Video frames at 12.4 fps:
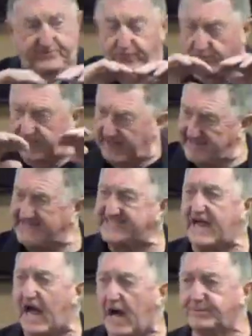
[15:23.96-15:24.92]
For that
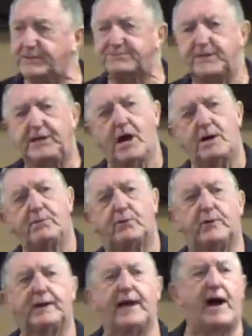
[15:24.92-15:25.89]
endowment become a
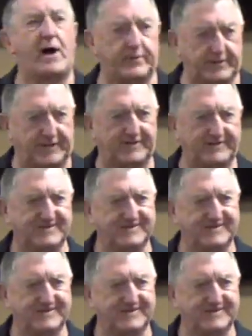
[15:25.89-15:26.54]
reality.